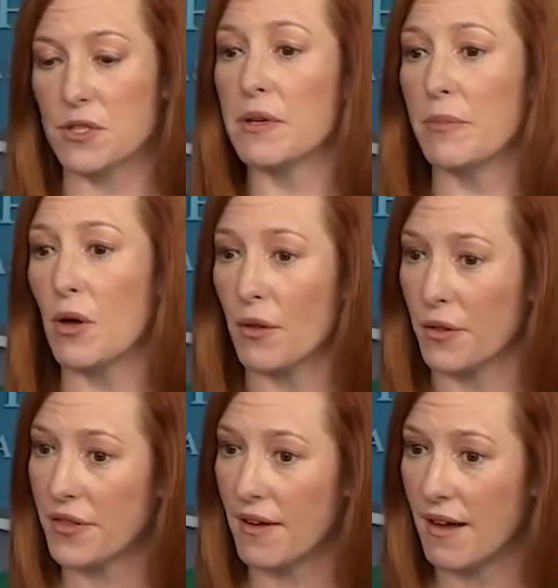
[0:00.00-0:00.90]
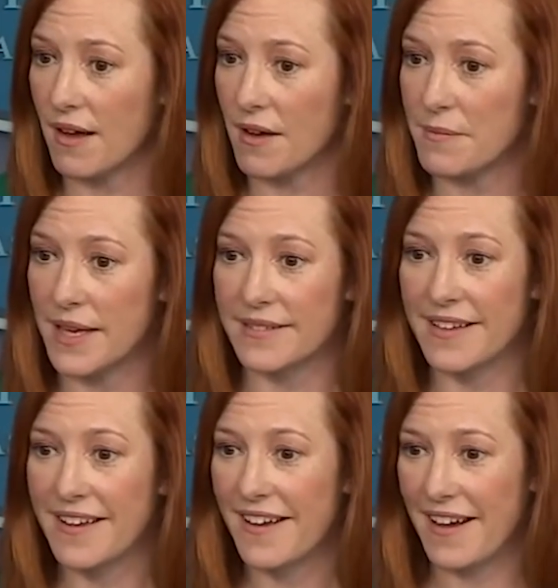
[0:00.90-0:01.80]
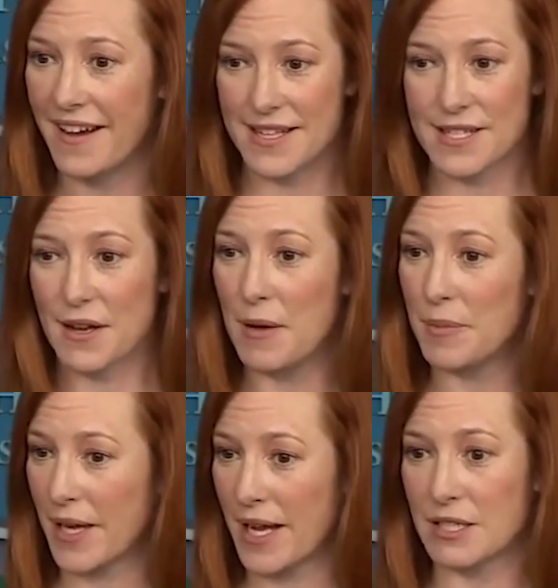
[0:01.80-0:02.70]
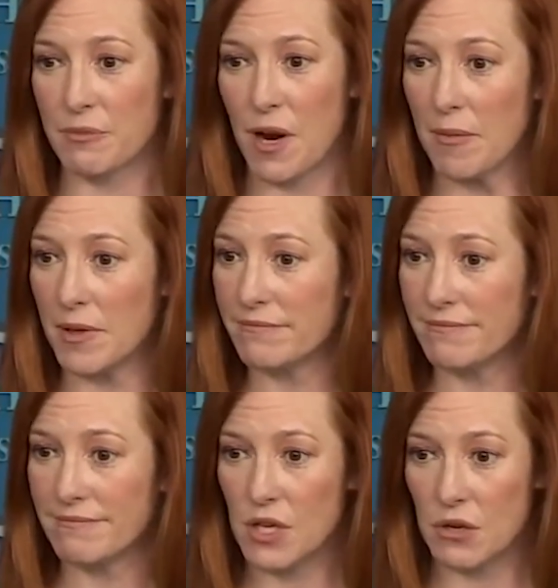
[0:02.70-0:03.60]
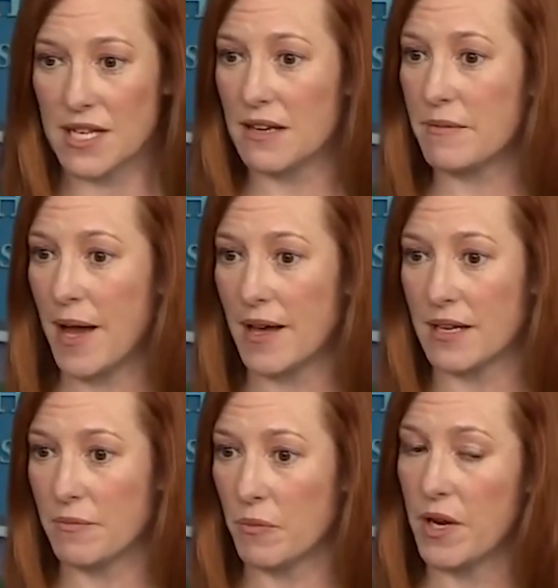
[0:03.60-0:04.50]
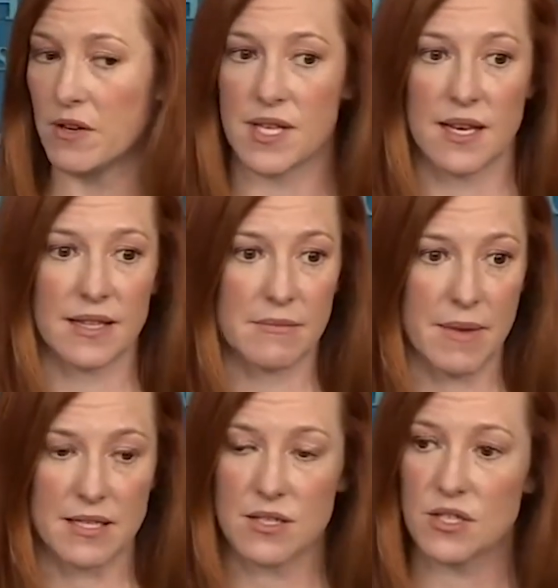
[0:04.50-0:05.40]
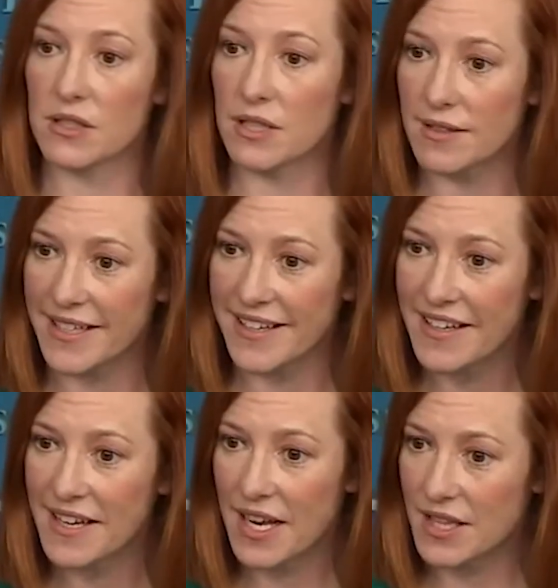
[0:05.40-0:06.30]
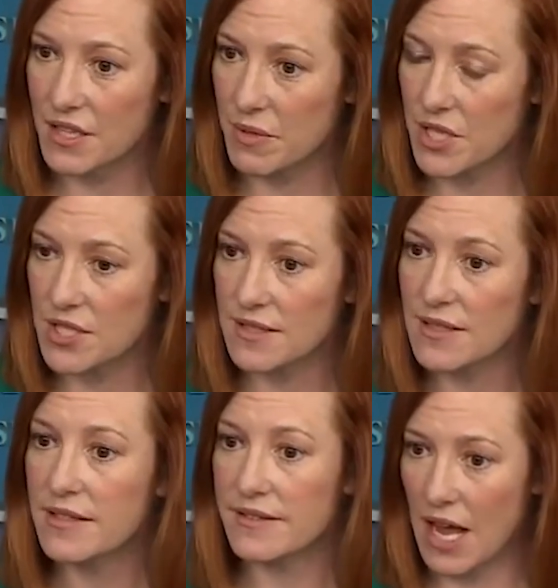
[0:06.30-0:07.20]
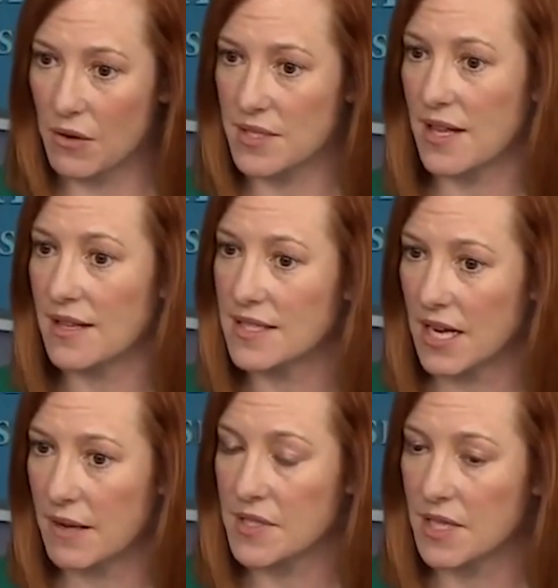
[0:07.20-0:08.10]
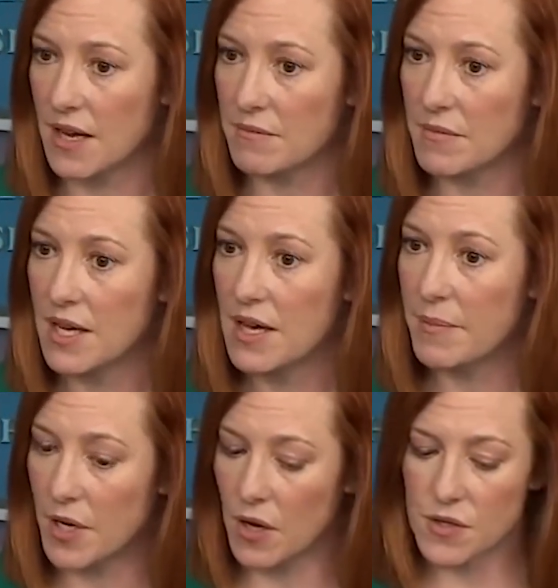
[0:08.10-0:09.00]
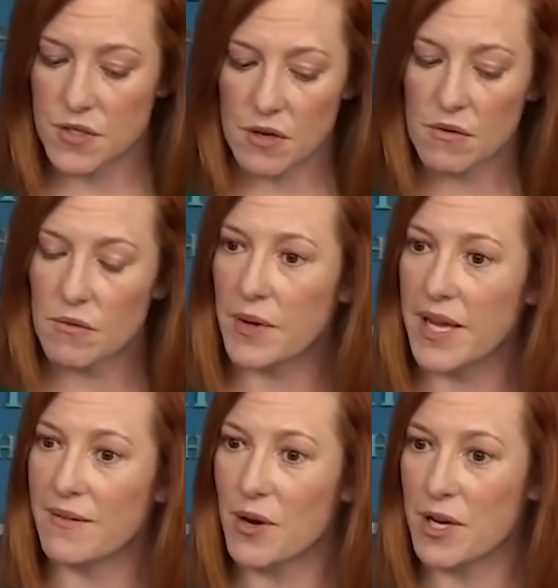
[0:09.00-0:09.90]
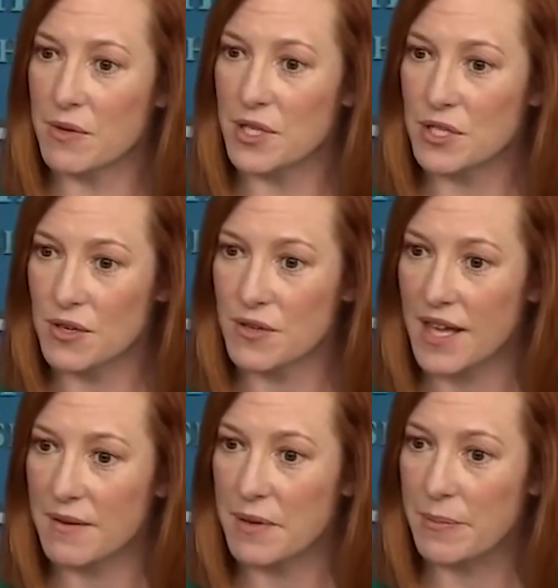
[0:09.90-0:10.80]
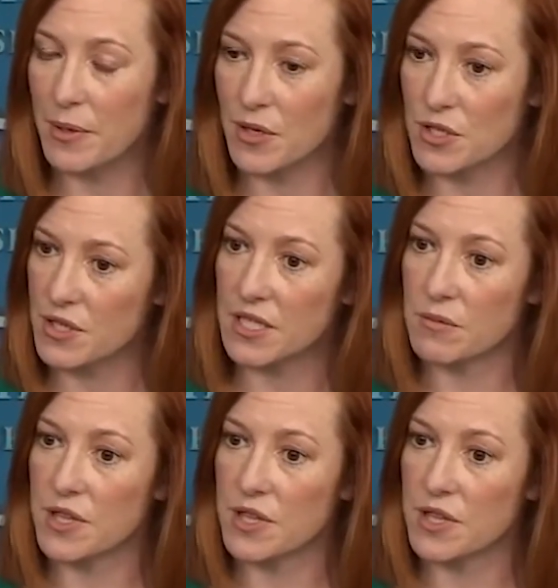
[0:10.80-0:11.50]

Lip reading: doing both. It's a complicated problem, no doubt about it. We are sending the message clearly in the region. Now is not the time to come, but also we want to ensure that people are treated